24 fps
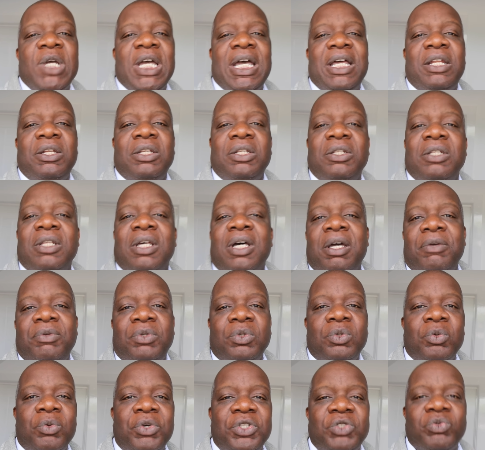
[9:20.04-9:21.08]
and I would
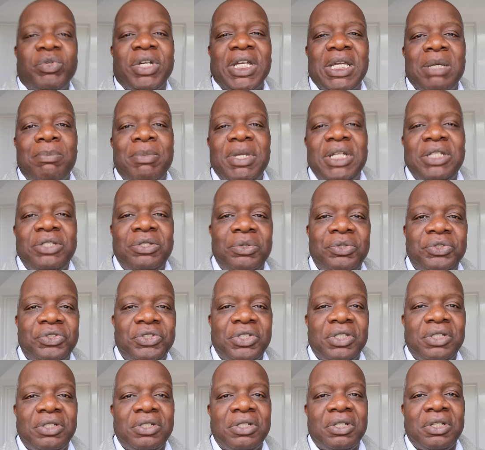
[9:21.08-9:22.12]
always recommend
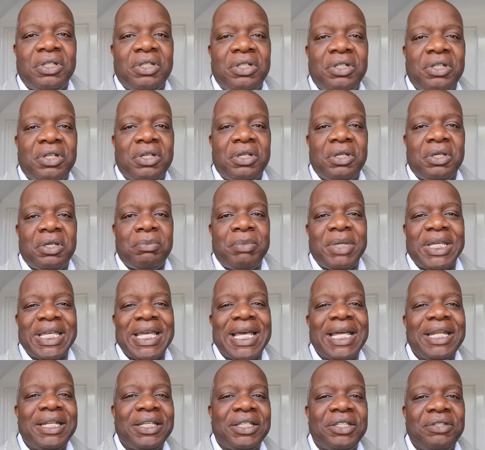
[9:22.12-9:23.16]
using a
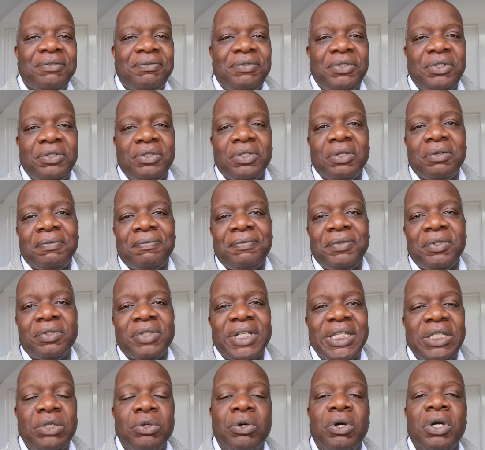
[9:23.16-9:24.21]
mechanic if you don't feel
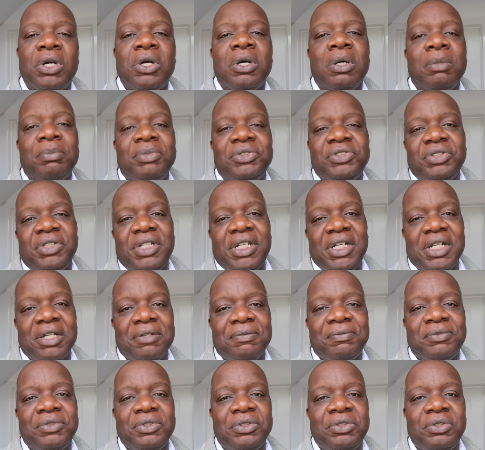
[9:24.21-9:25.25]
that you are competent
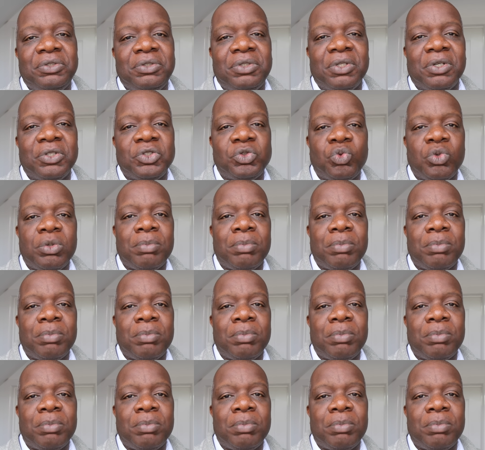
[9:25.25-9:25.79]
enough to do those